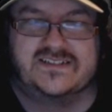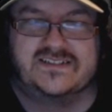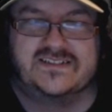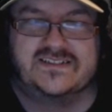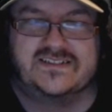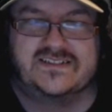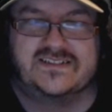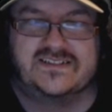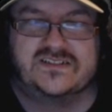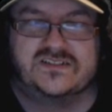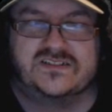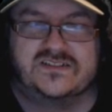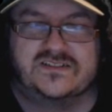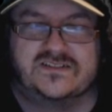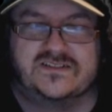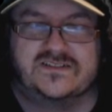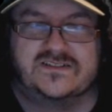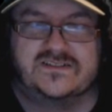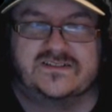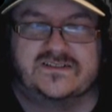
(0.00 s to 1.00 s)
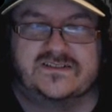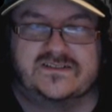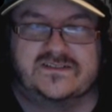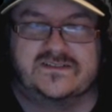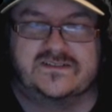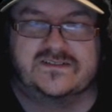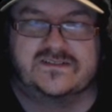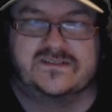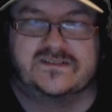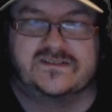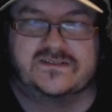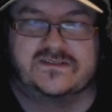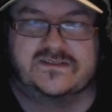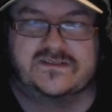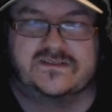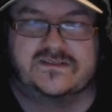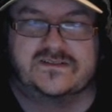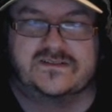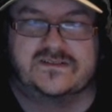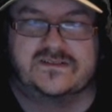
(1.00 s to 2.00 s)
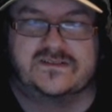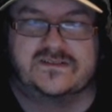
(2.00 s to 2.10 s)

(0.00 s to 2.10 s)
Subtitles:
(no one is talking)